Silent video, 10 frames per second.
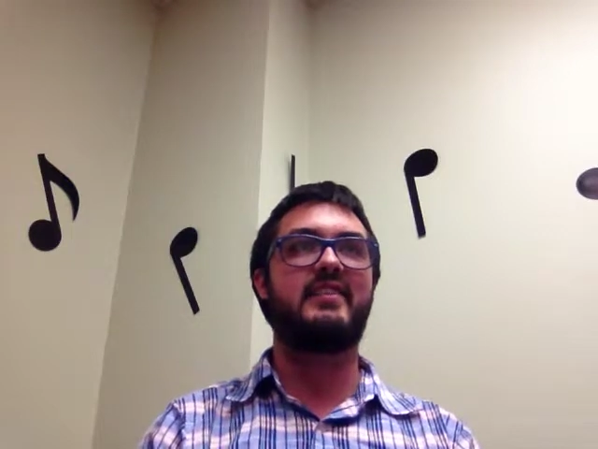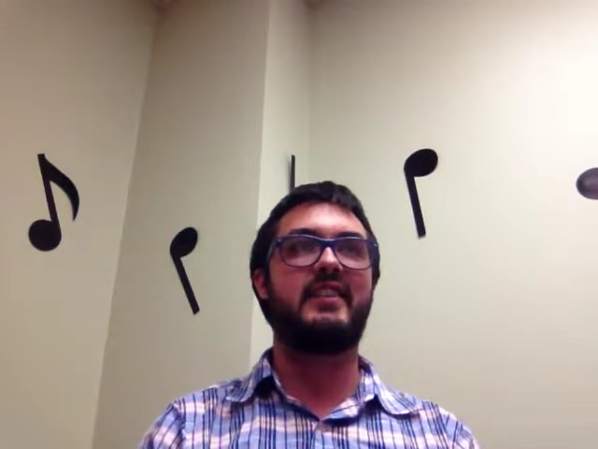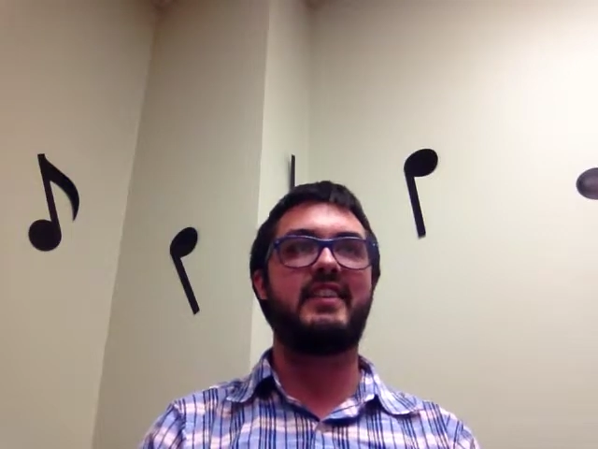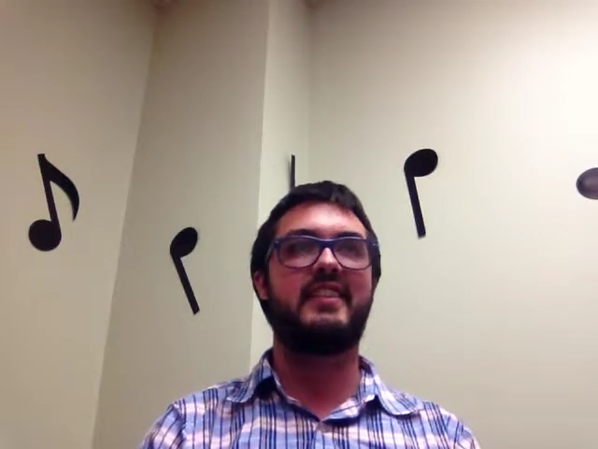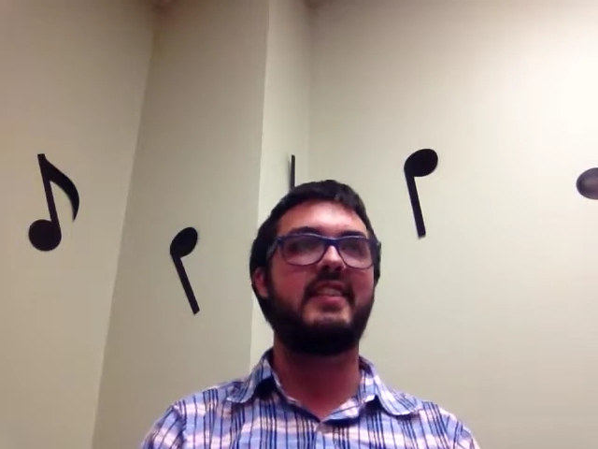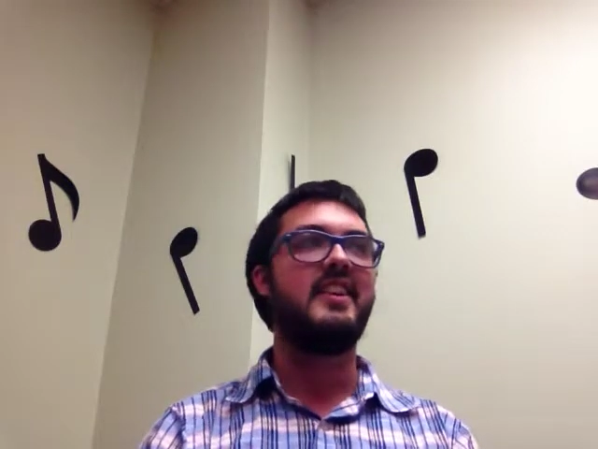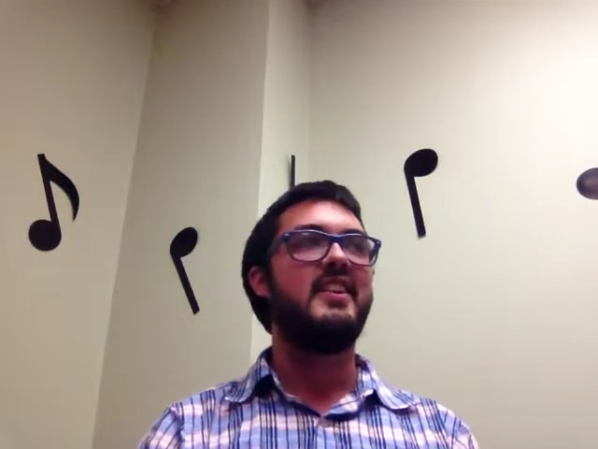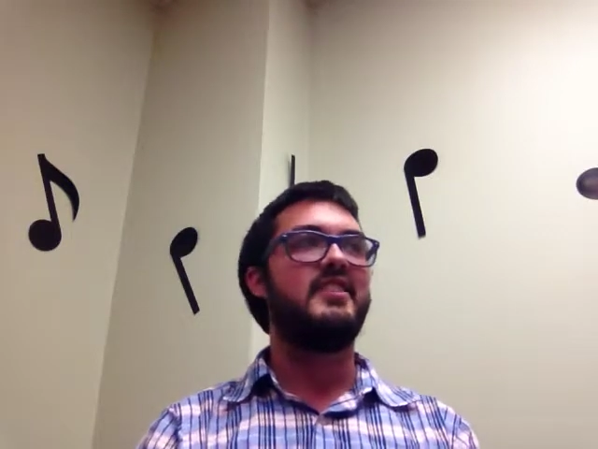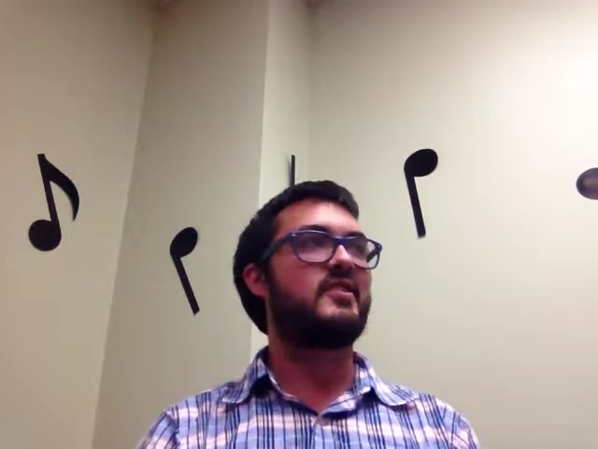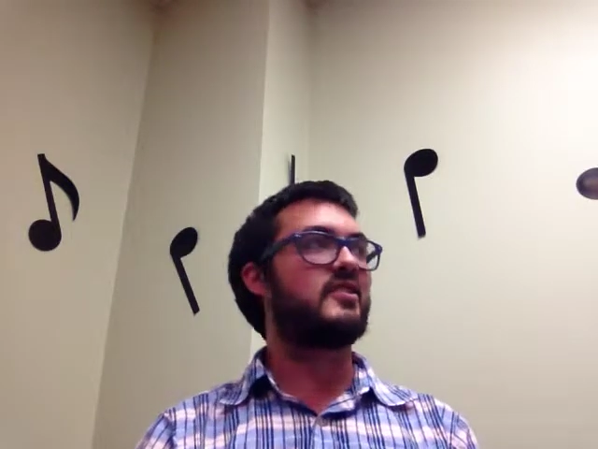and then
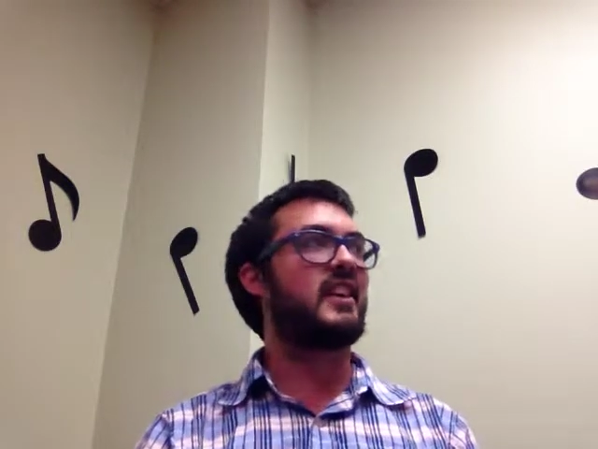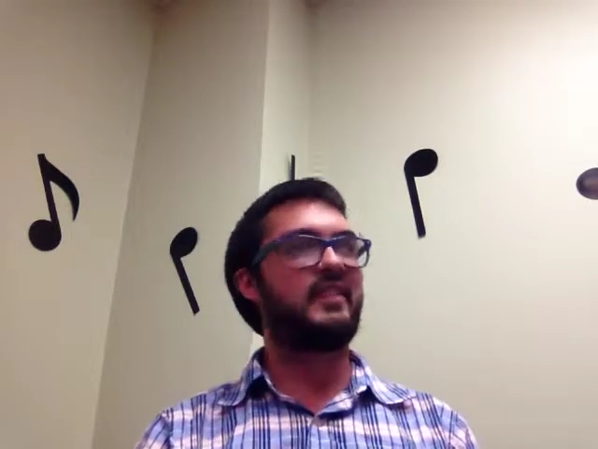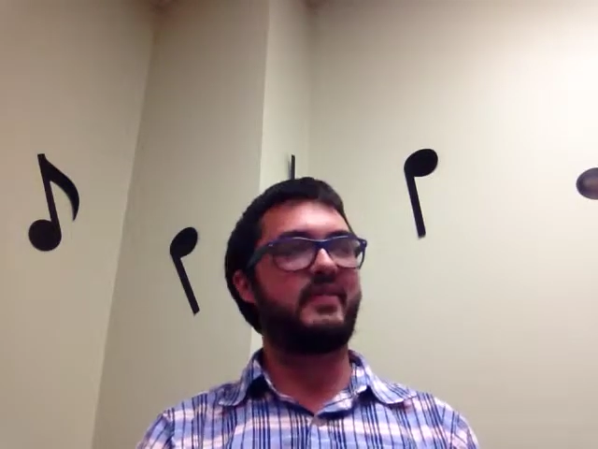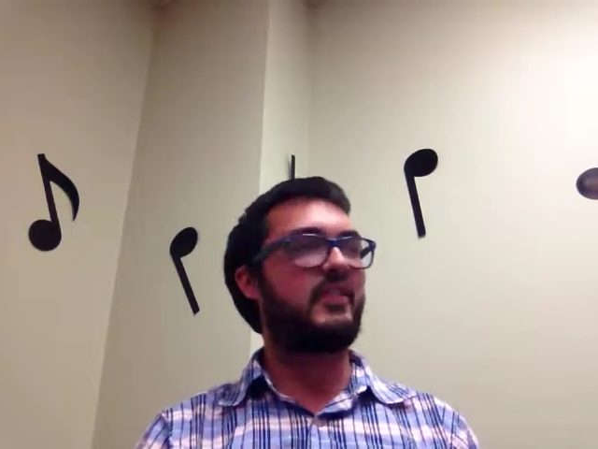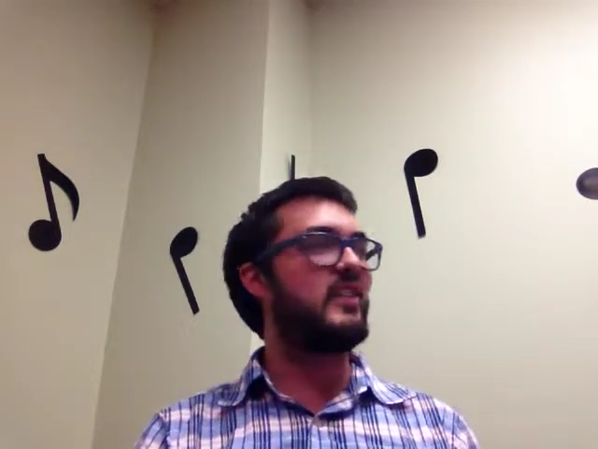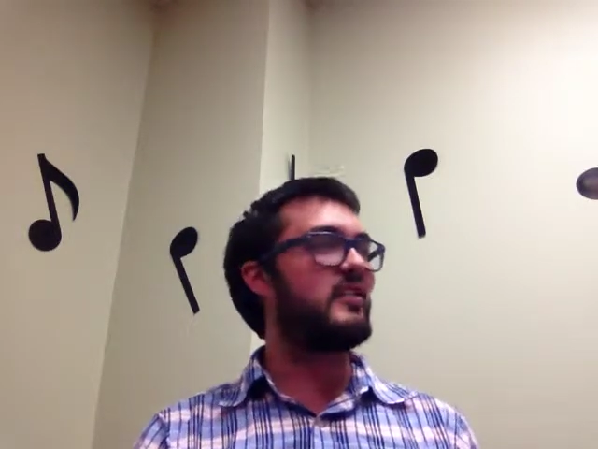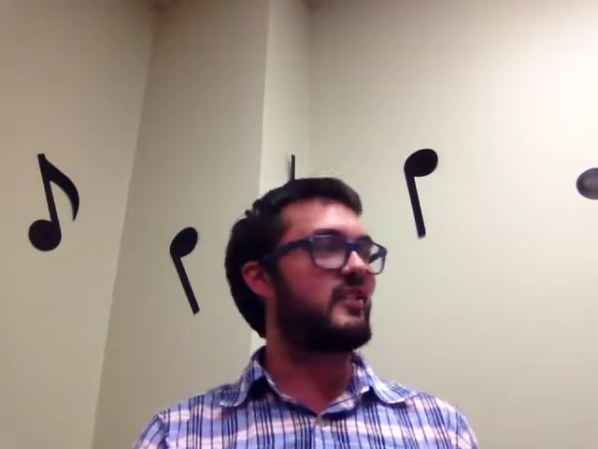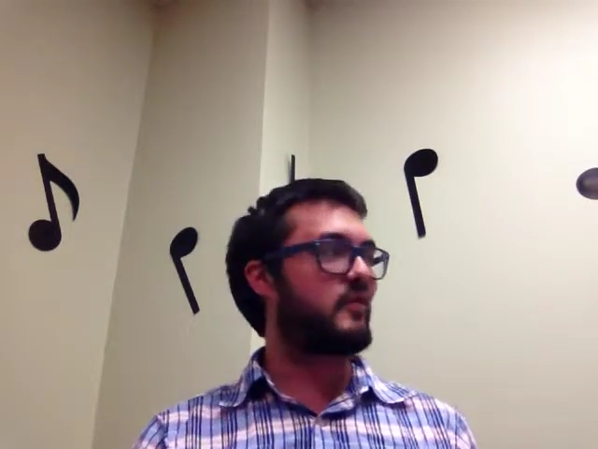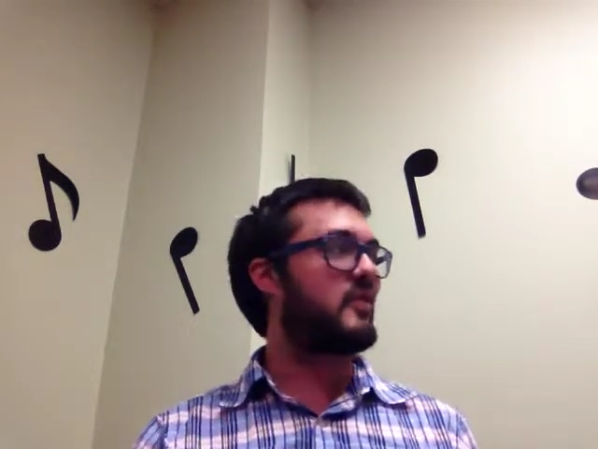just that feeling of